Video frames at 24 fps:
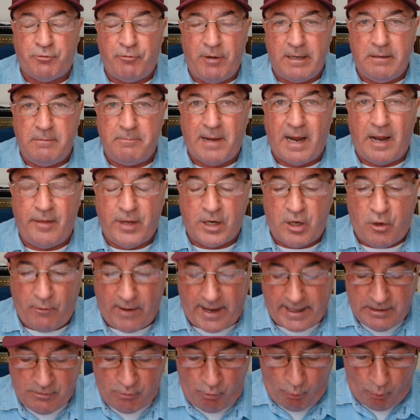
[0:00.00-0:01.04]
ridden by the
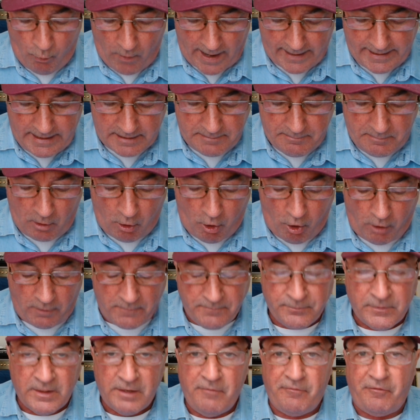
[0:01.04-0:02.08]
great Ryan Moore.